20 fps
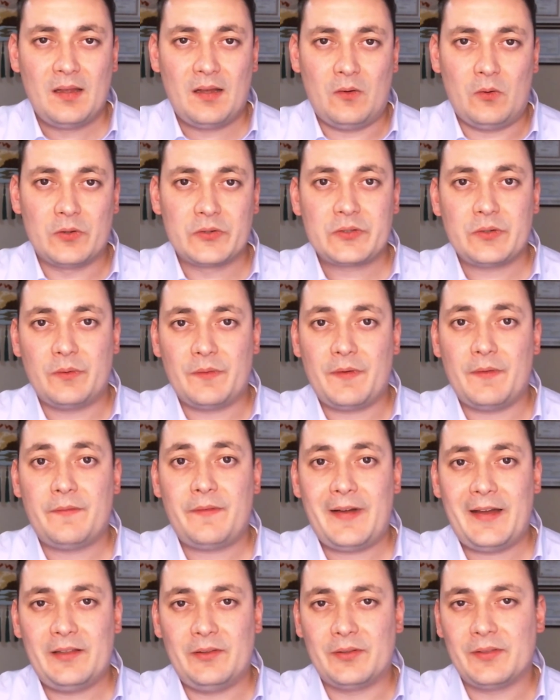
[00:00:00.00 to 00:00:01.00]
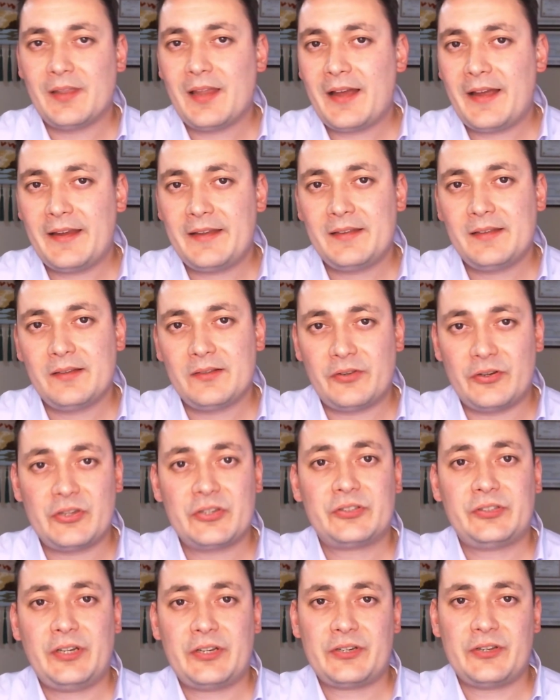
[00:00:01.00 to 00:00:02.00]
Also, if you file online,
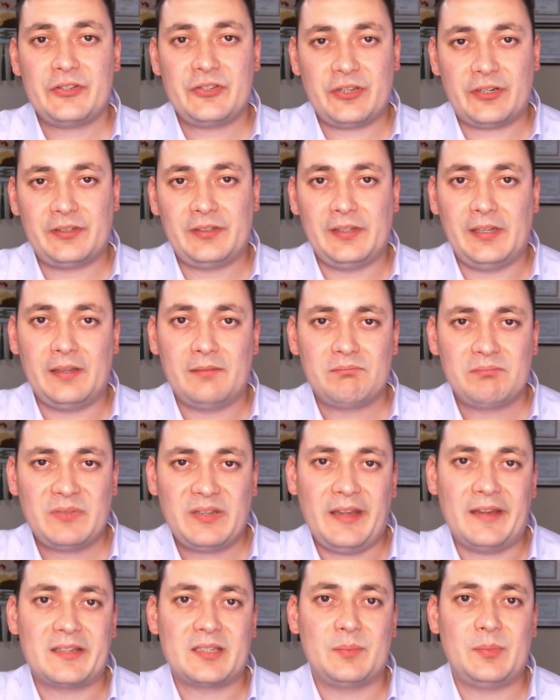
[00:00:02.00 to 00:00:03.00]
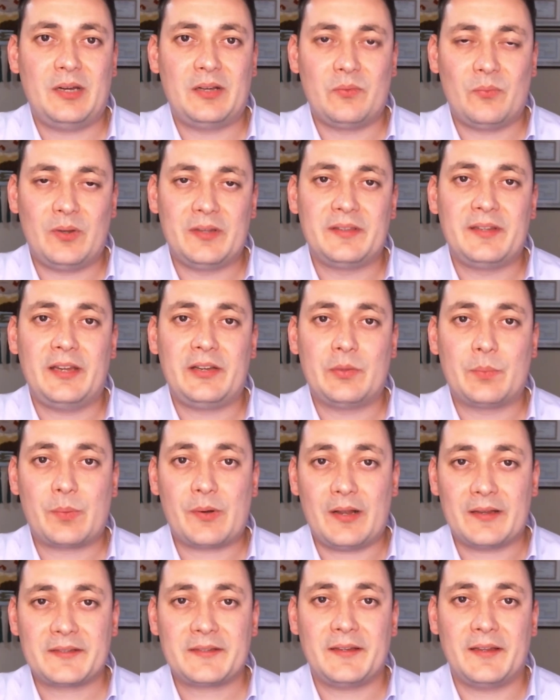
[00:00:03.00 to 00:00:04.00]
registration generally takes about 1 day to
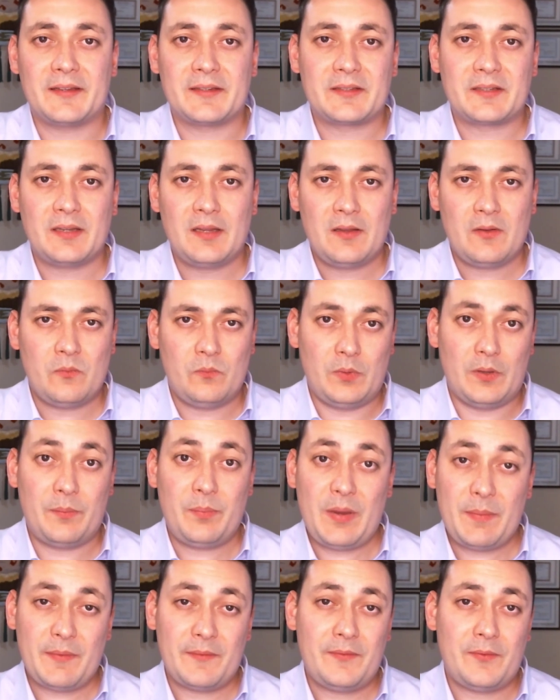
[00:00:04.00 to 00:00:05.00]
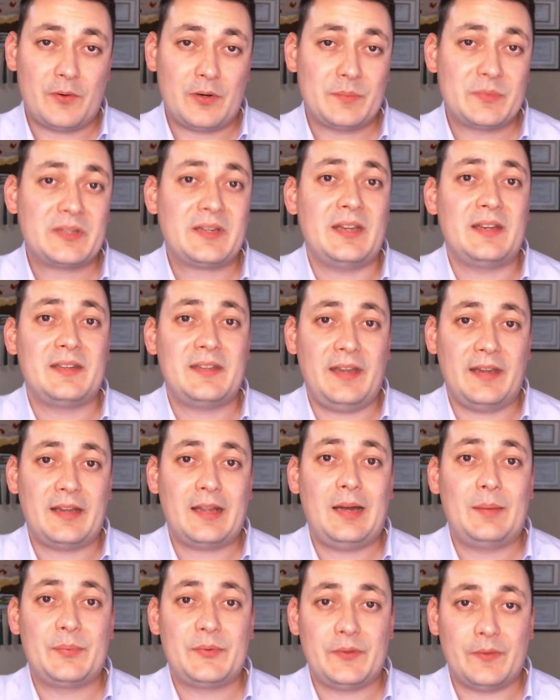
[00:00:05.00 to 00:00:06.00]
process, with paper forms can take
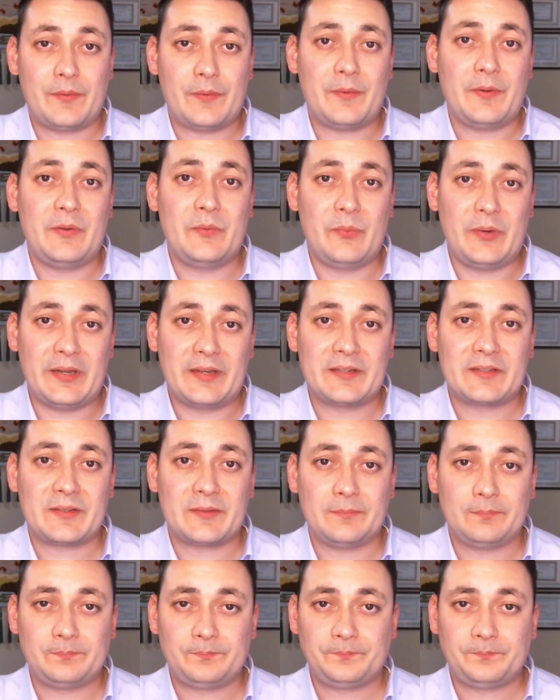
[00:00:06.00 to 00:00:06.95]
up to 3 weeks.